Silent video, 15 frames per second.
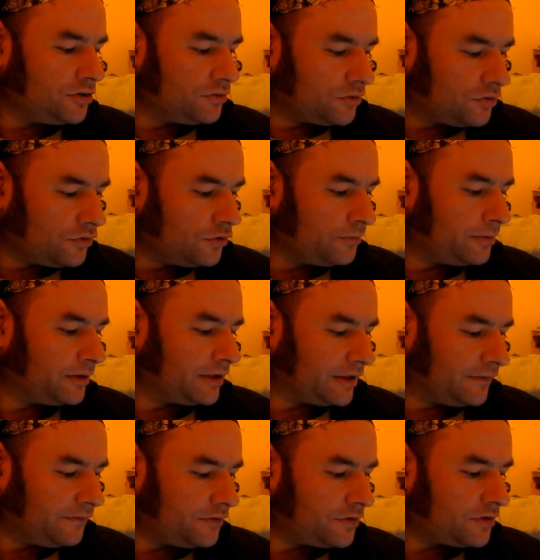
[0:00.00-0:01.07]
your core
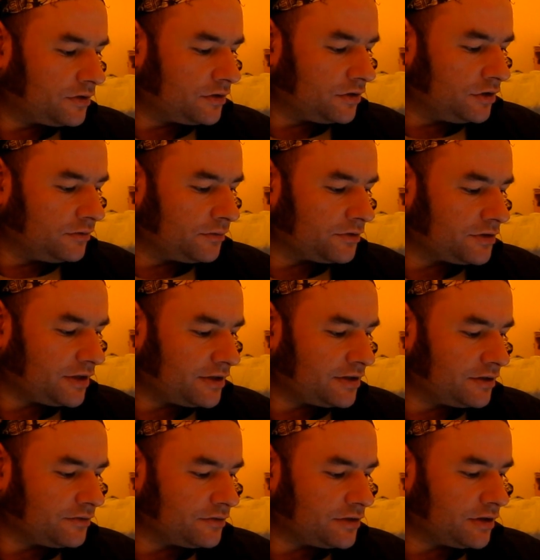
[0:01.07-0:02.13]
beliefs, you are
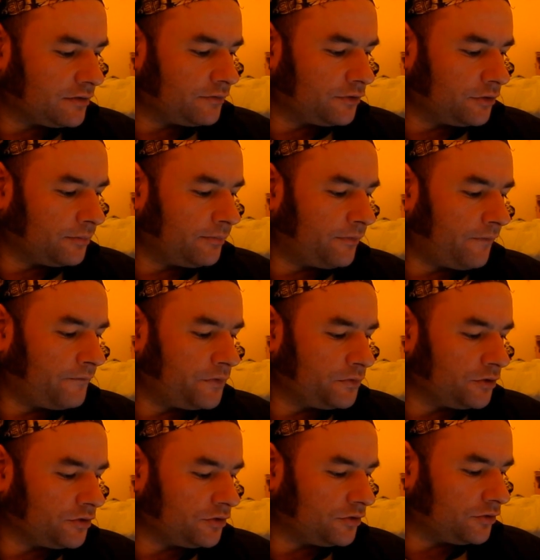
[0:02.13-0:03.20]
setting yourself up for
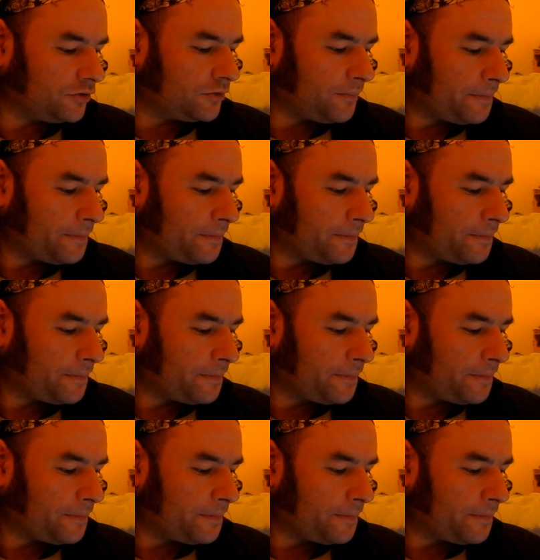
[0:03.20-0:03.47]
foolishness.